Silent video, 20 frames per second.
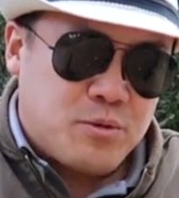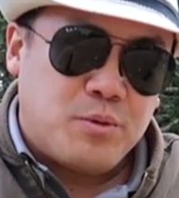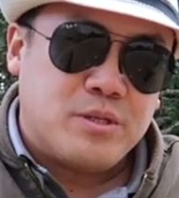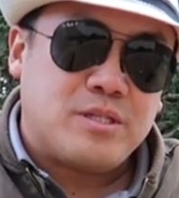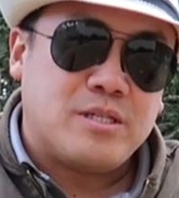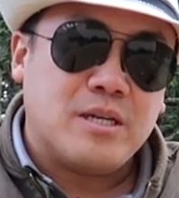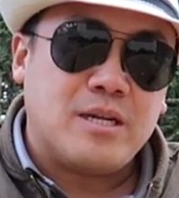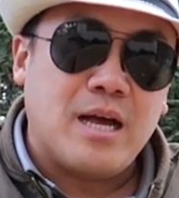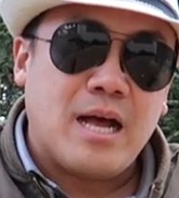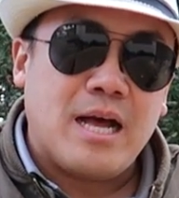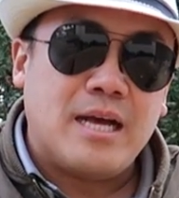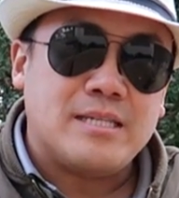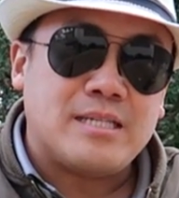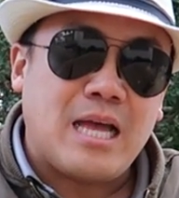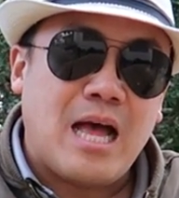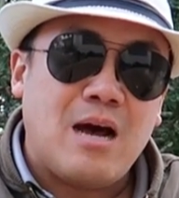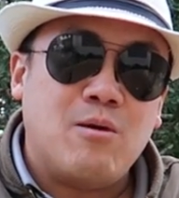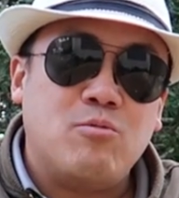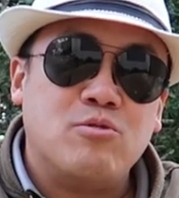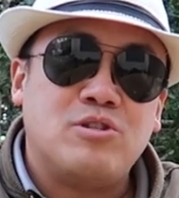with
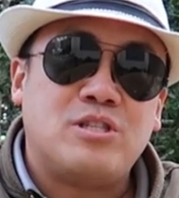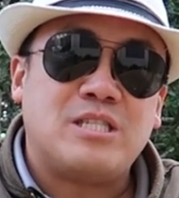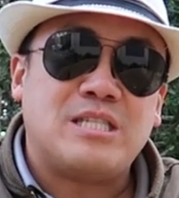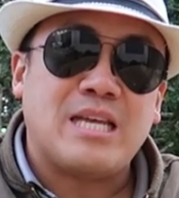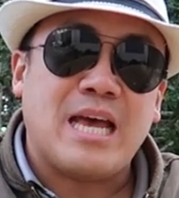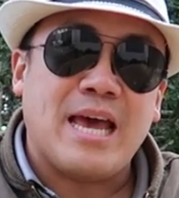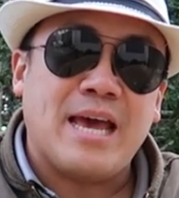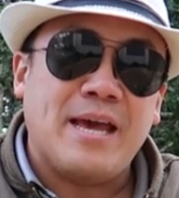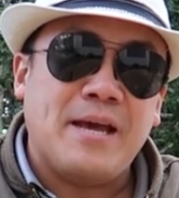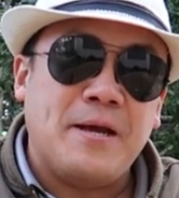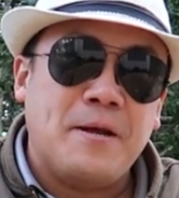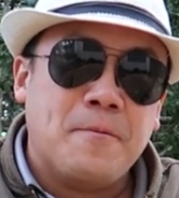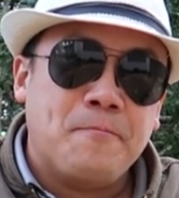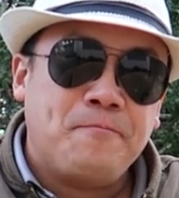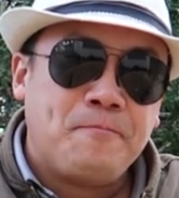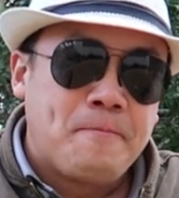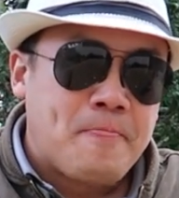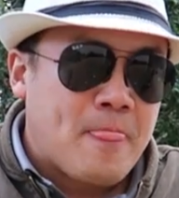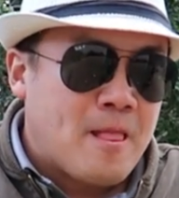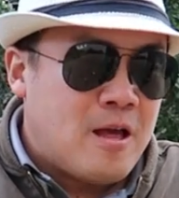cigars, I would say,
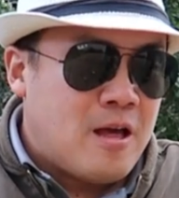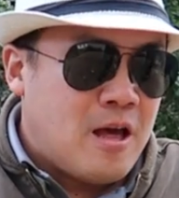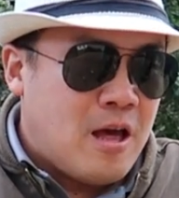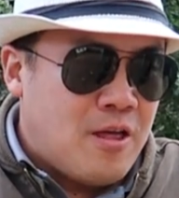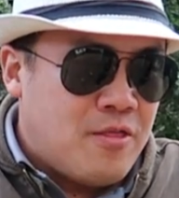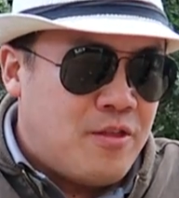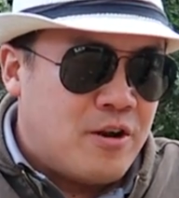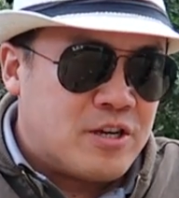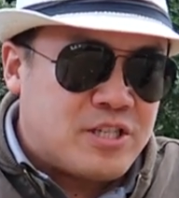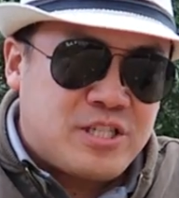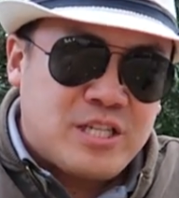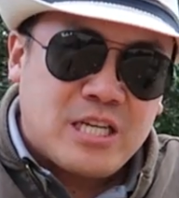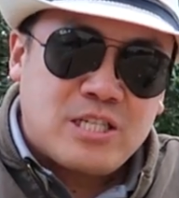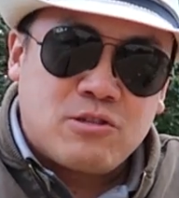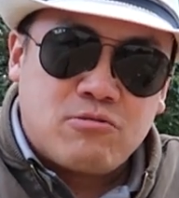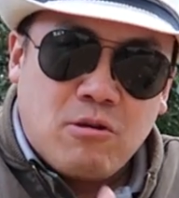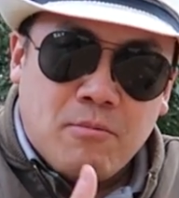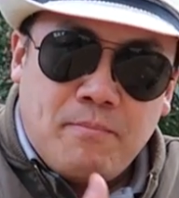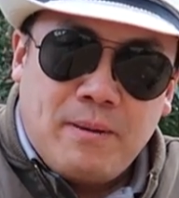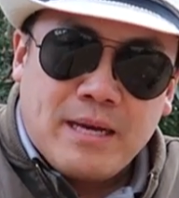there are
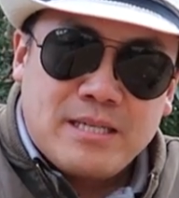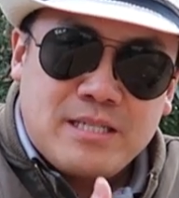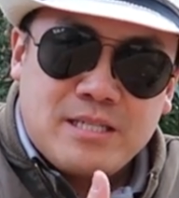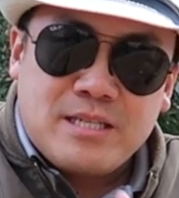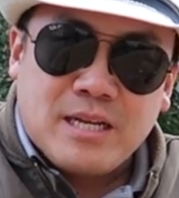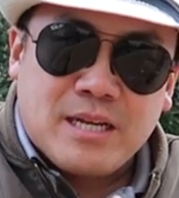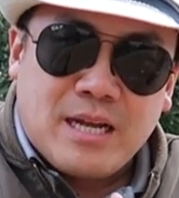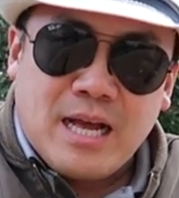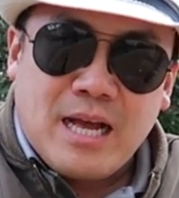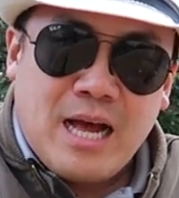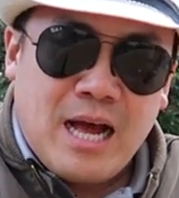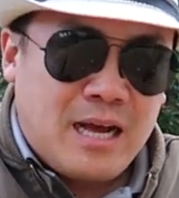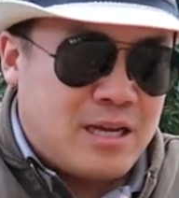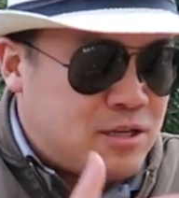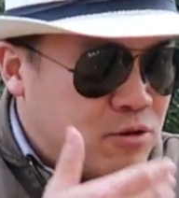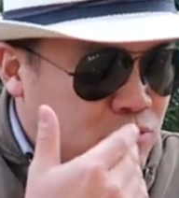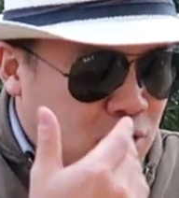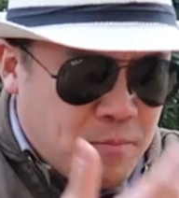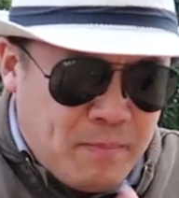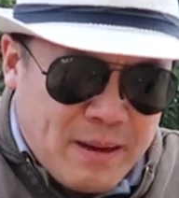such
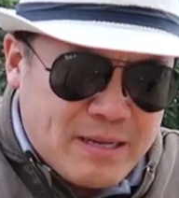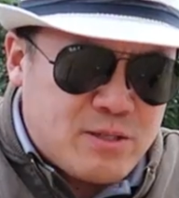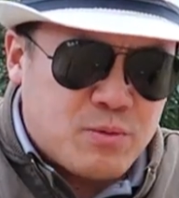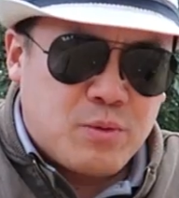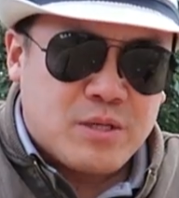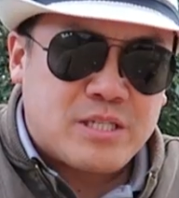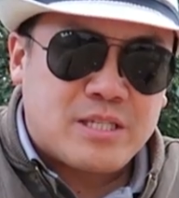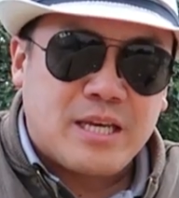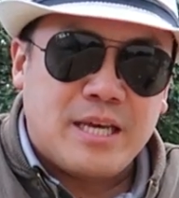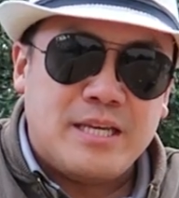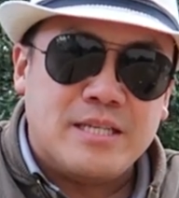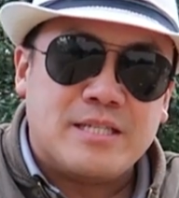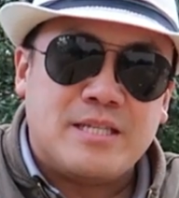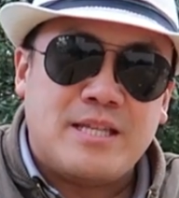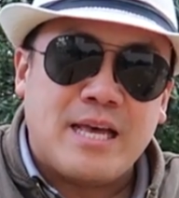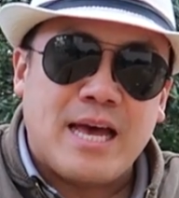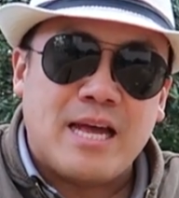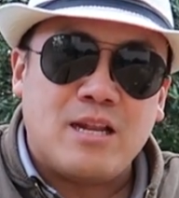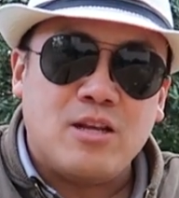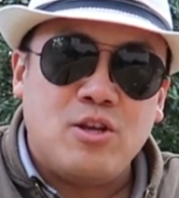robust
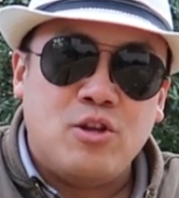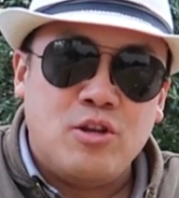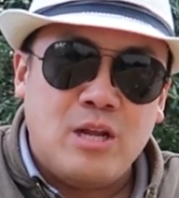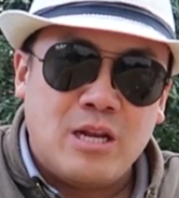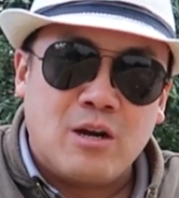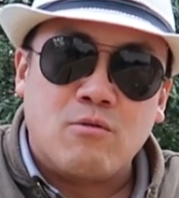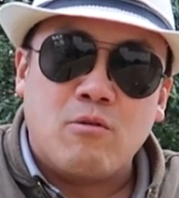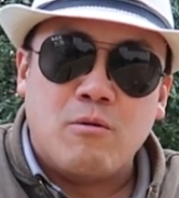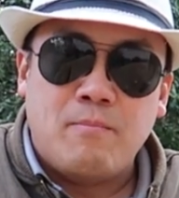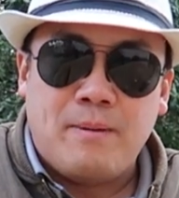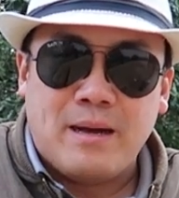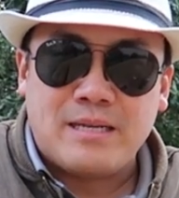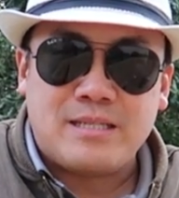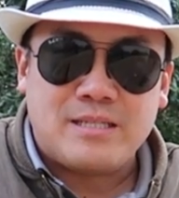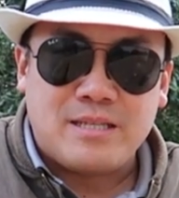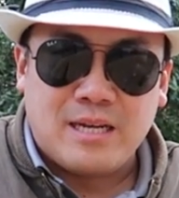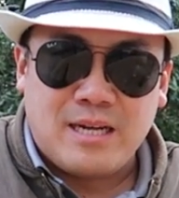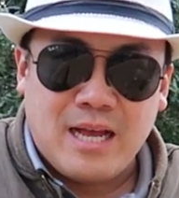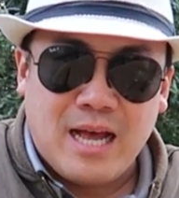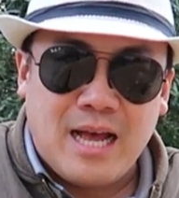whiskies that you need a
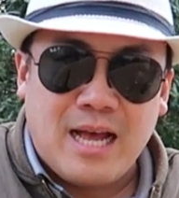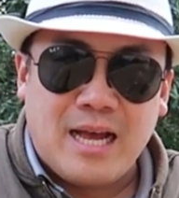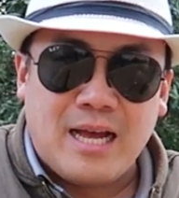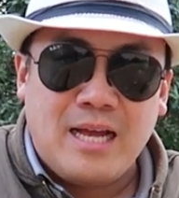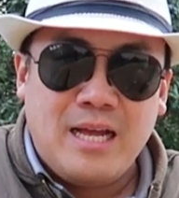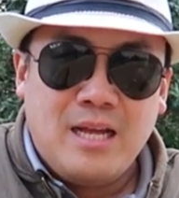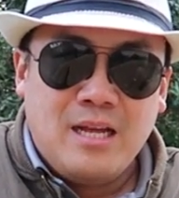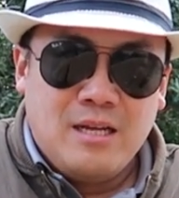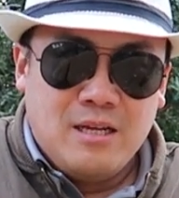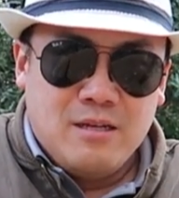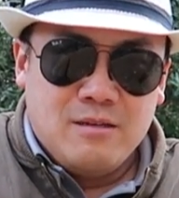robust cigar.